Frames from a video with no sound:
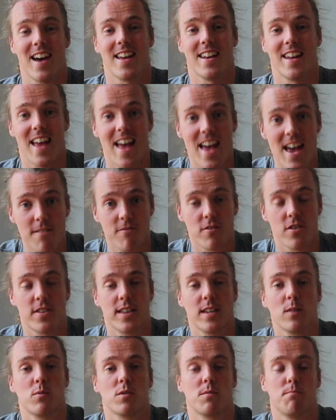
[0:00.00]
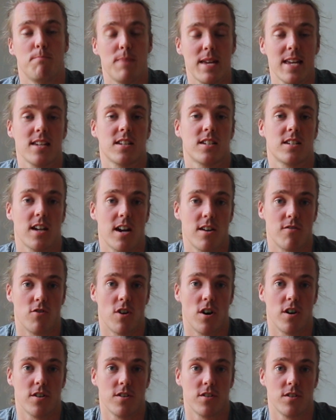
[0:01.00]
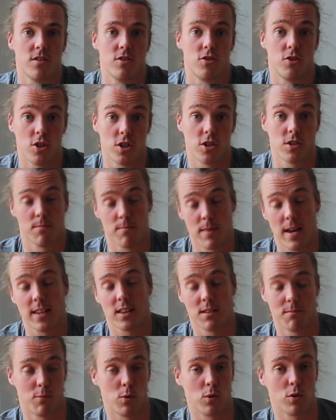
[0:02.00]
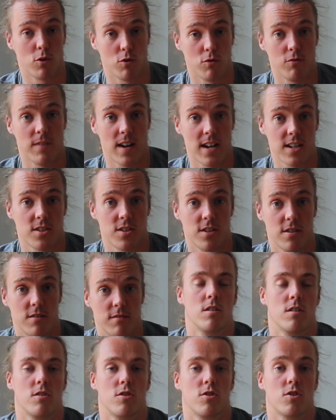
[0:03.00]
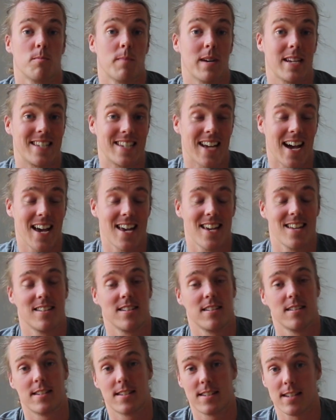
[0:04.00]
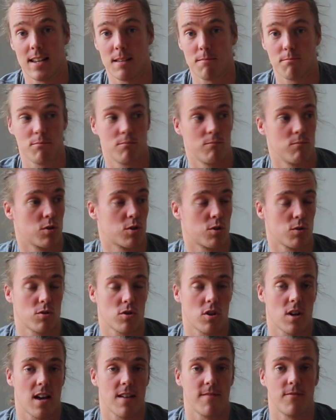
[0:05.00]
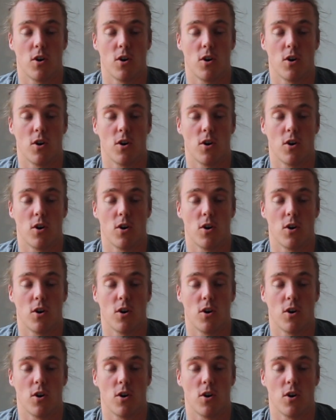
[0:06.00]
And everything was based around, does it make the boat go faster? So my diet, sleep, social life